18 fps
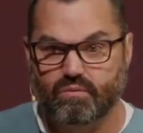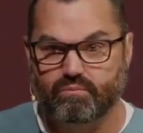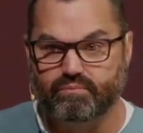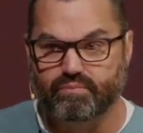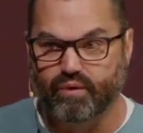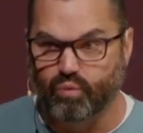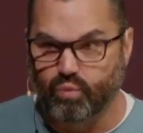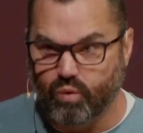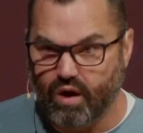
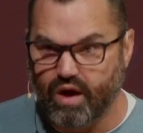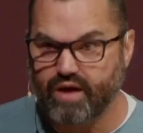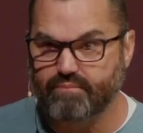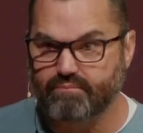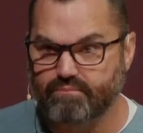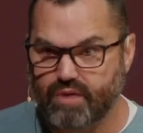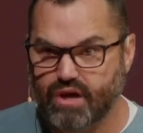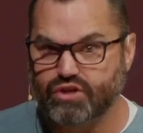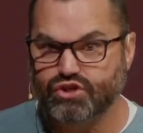But what
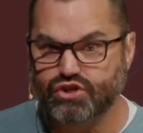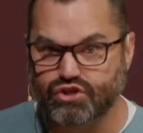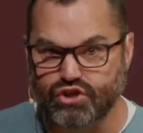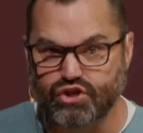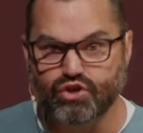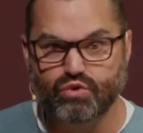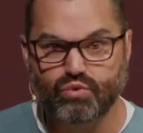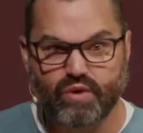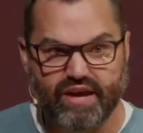must
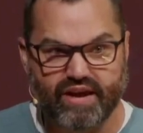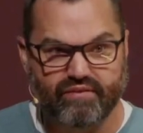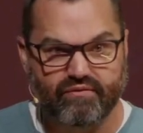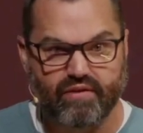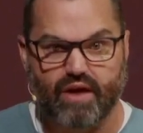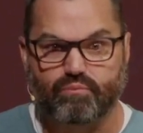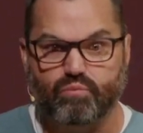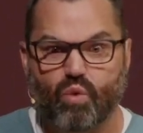you give up?